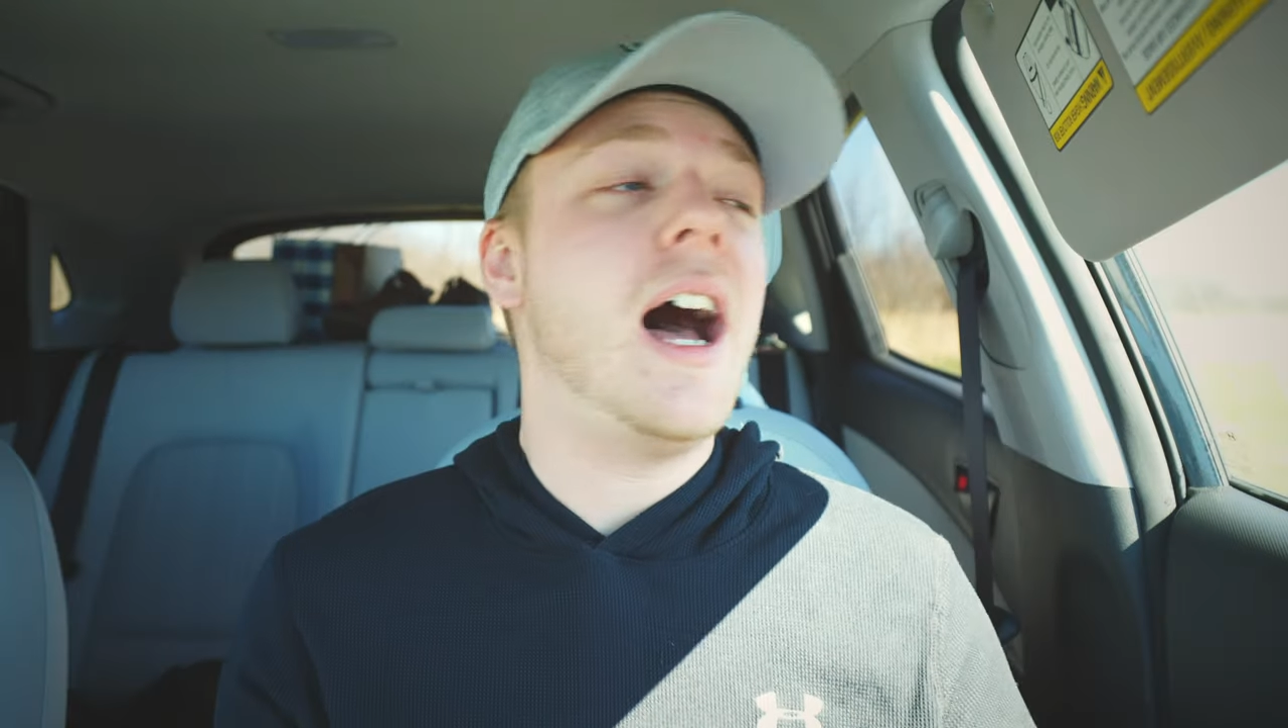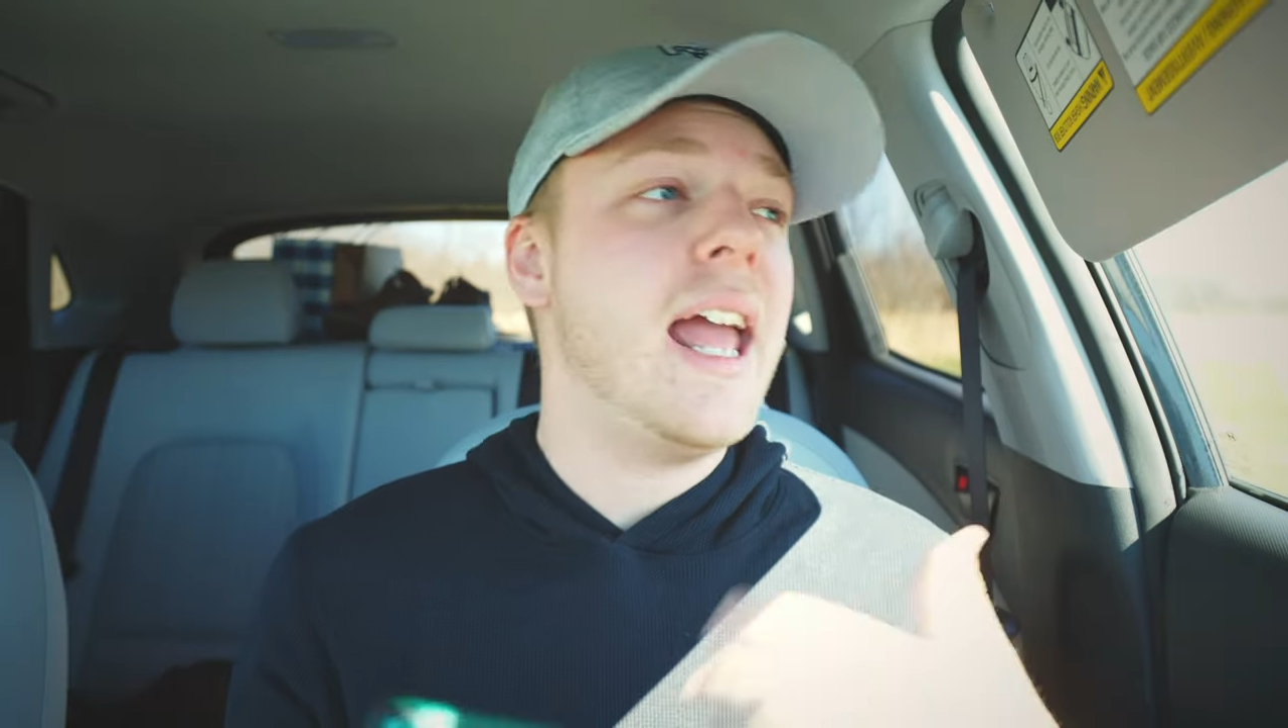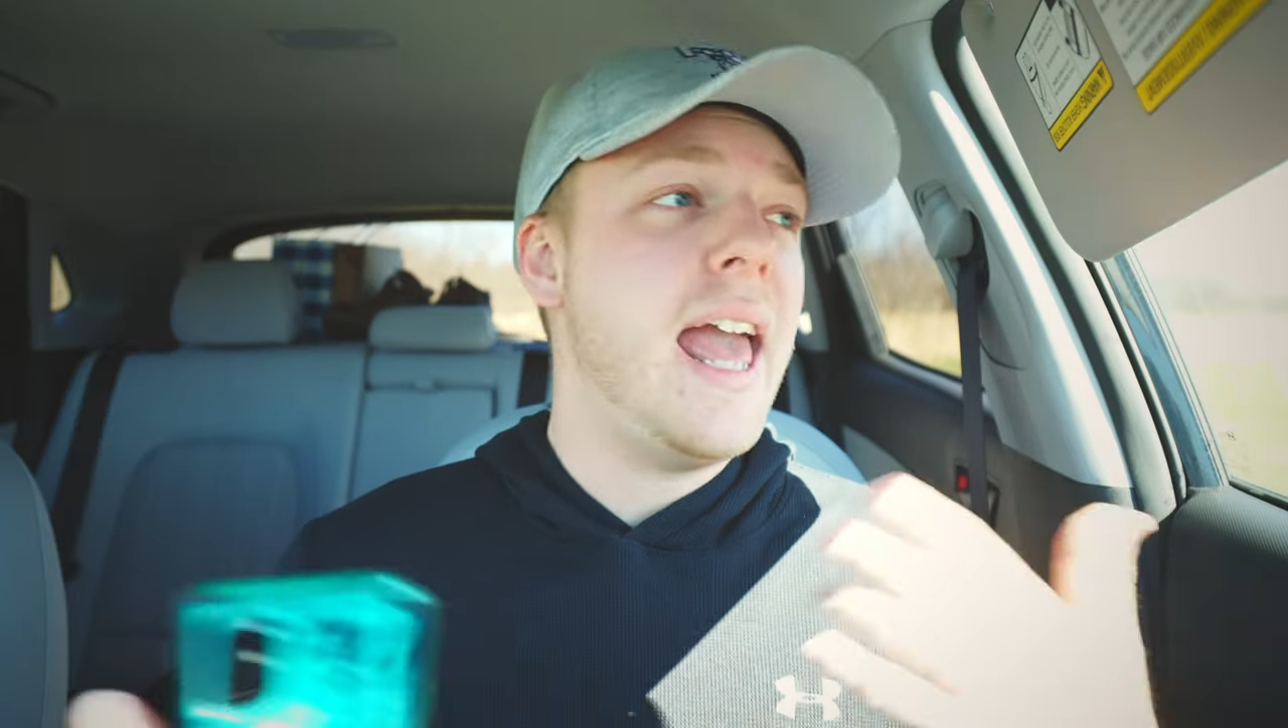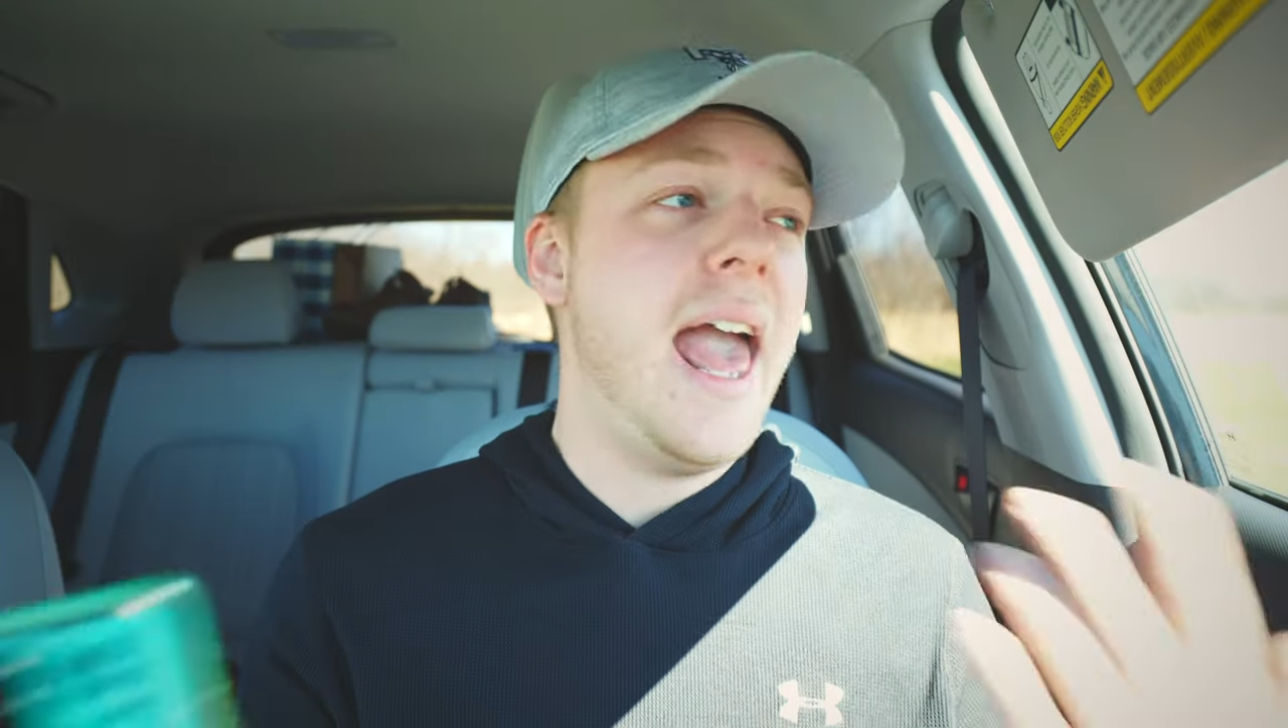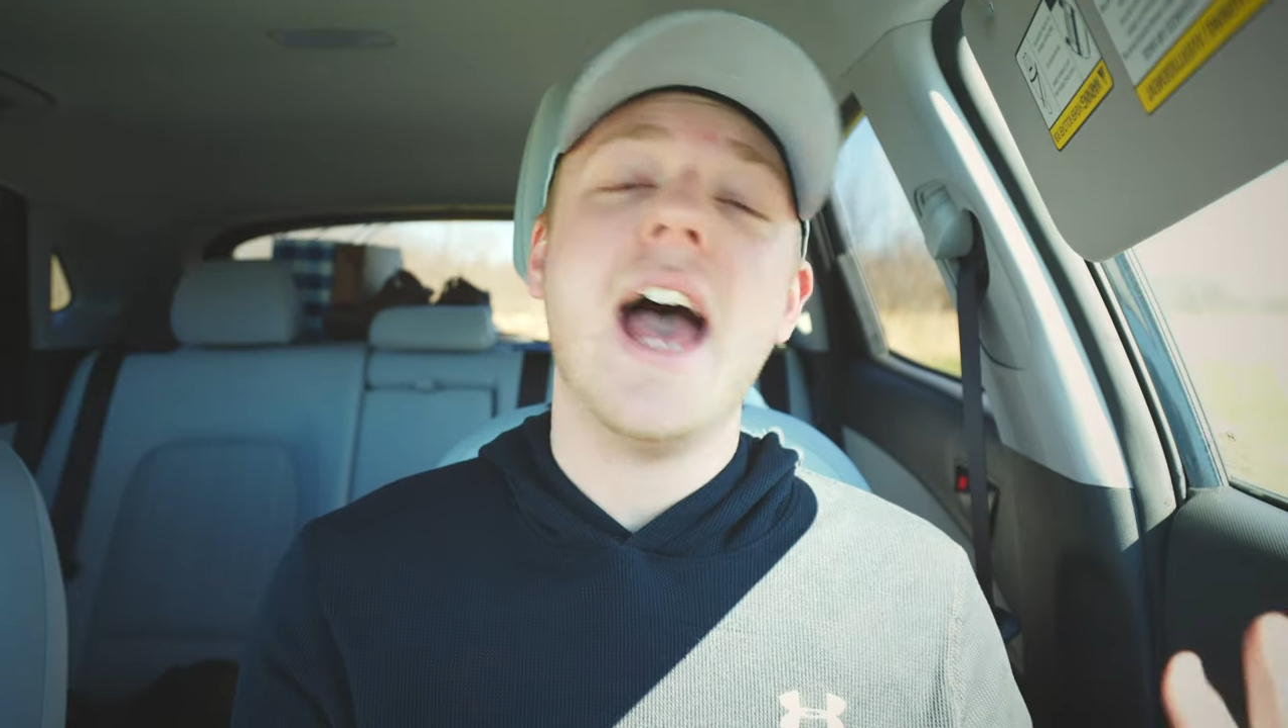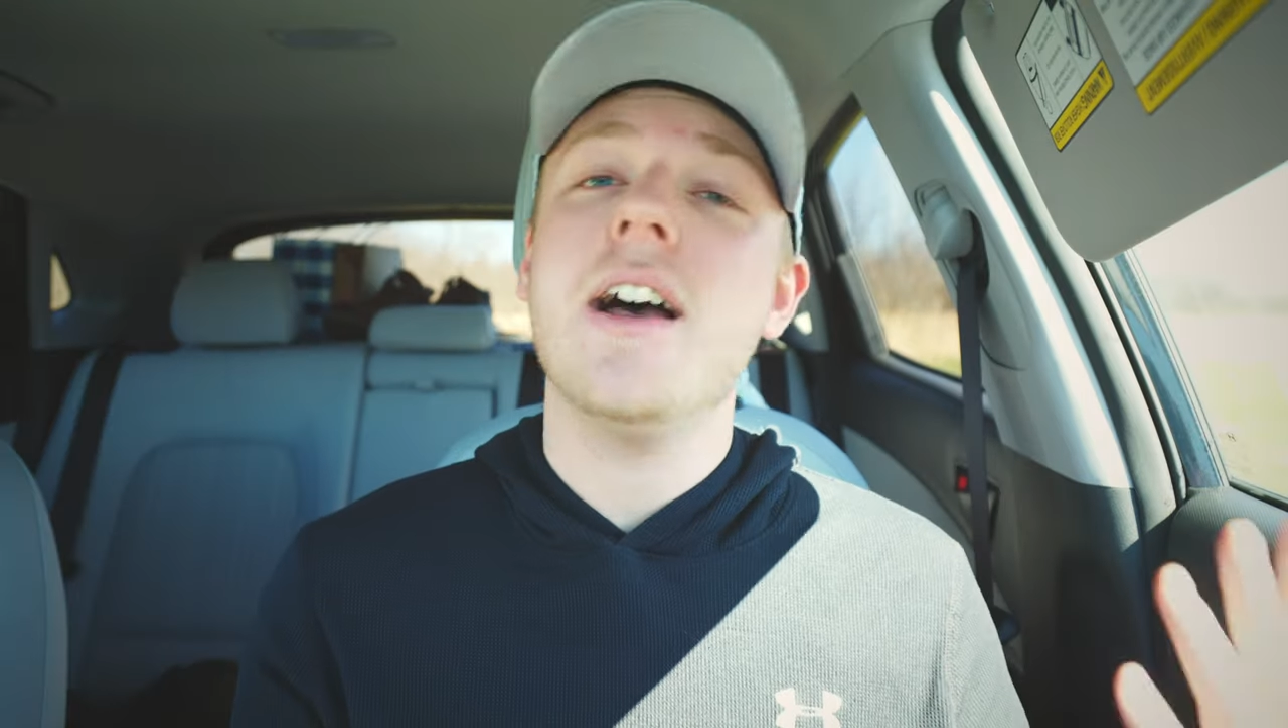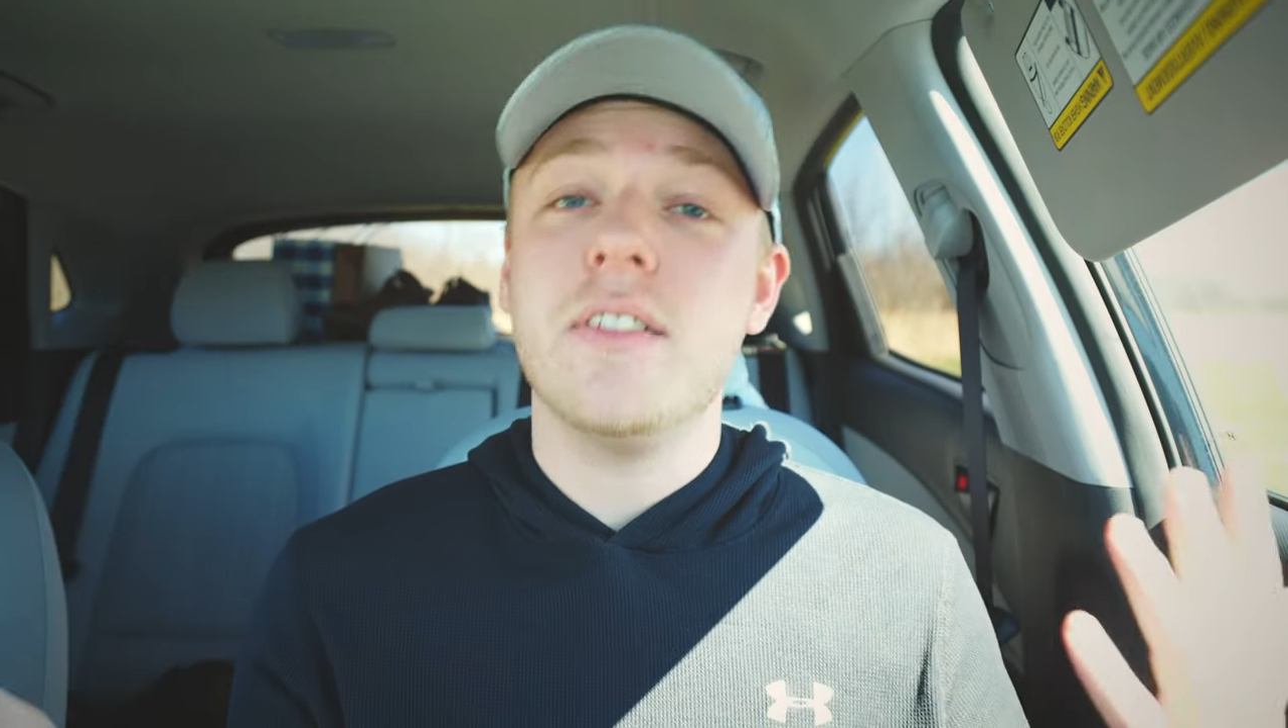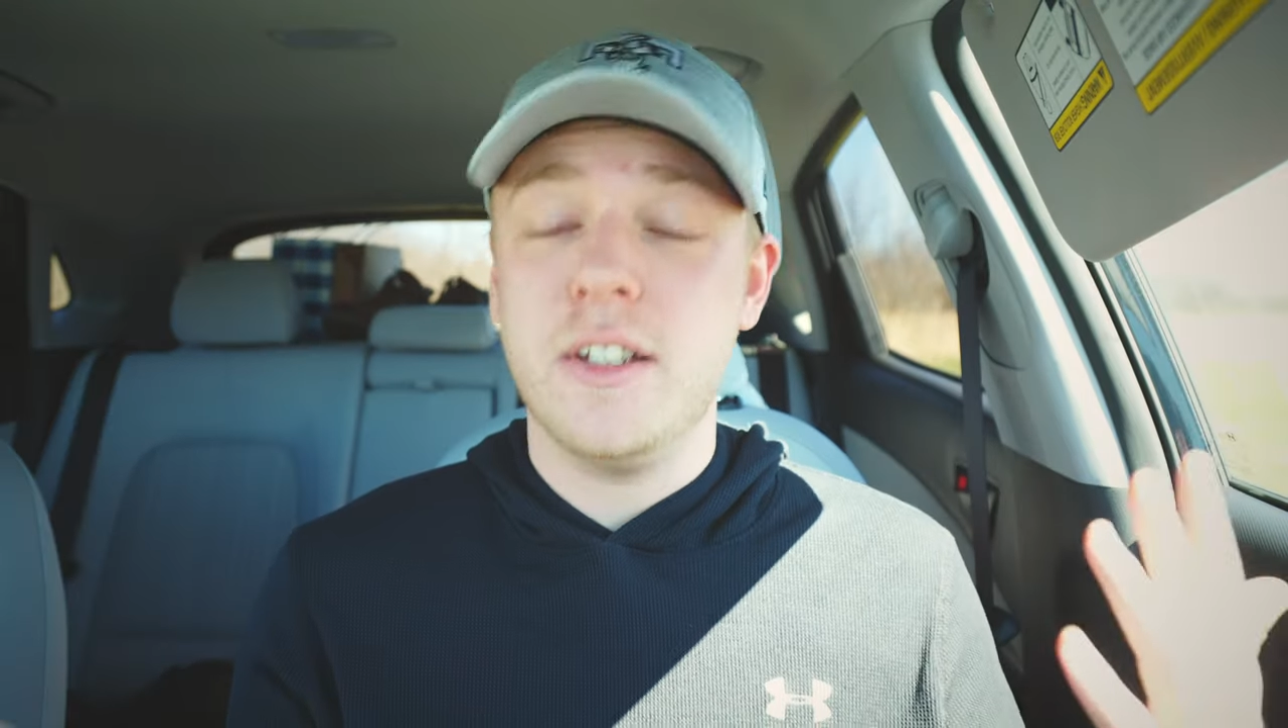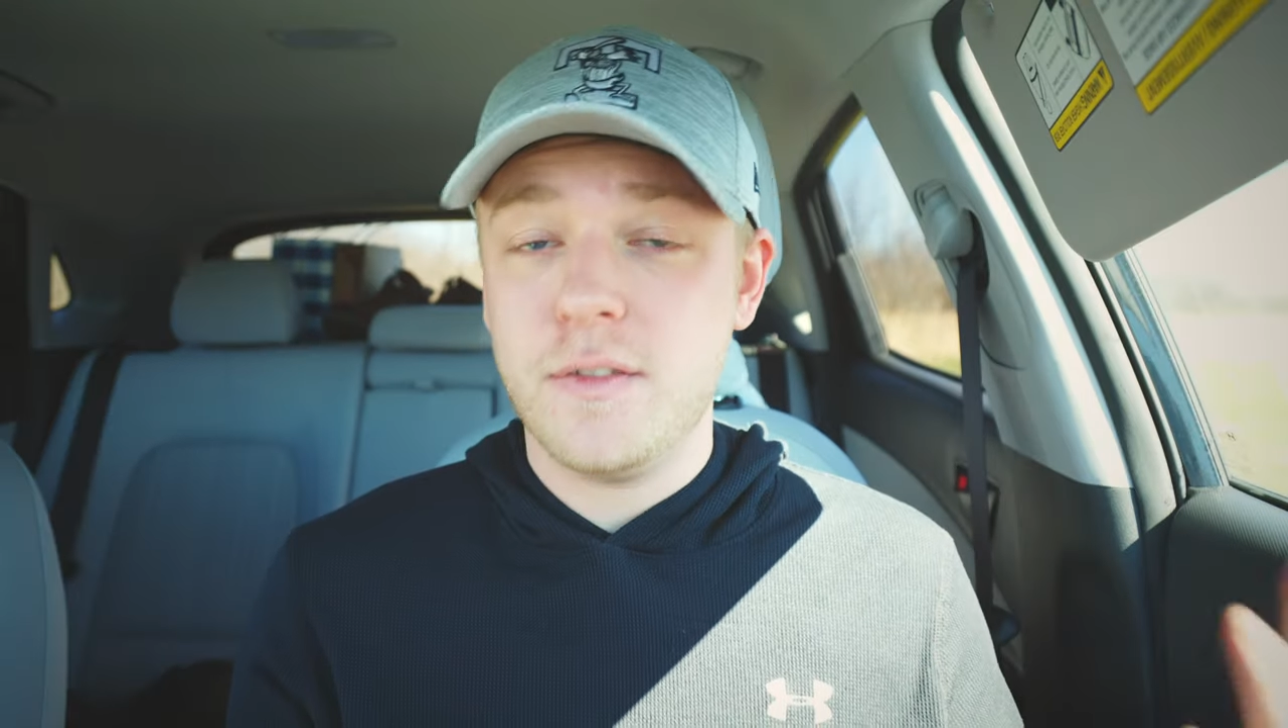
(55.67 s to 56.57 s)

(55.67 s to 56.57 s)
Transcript: I have,